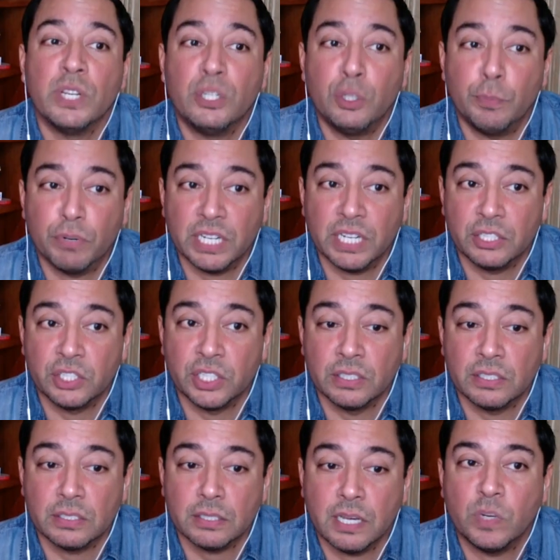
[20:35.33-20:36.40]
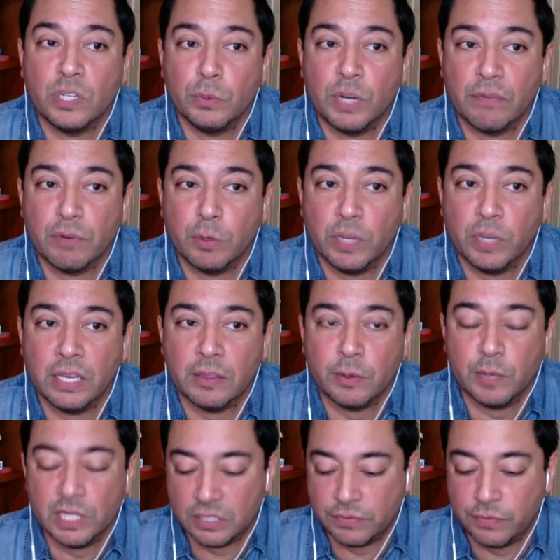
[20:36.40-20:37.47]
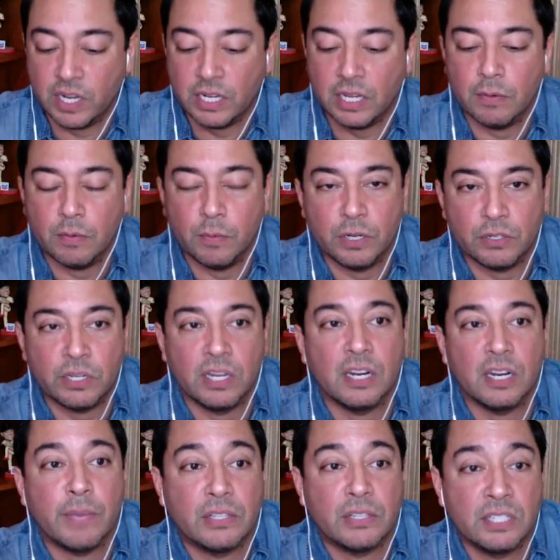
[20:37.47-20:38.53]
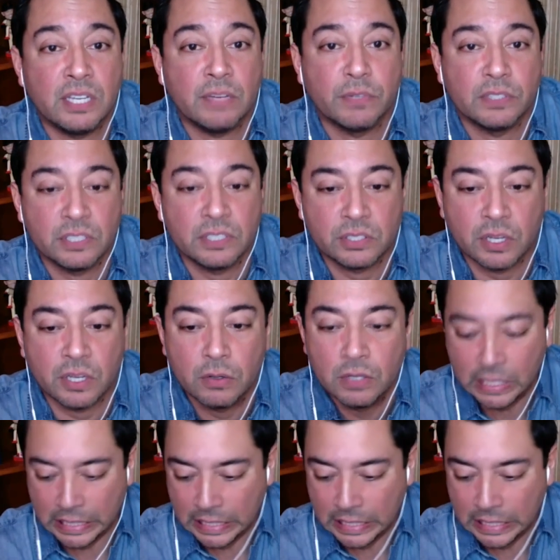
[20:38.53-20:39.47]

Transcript: We do predictions. We do it every week. It's funny when you're talking about San Francisco.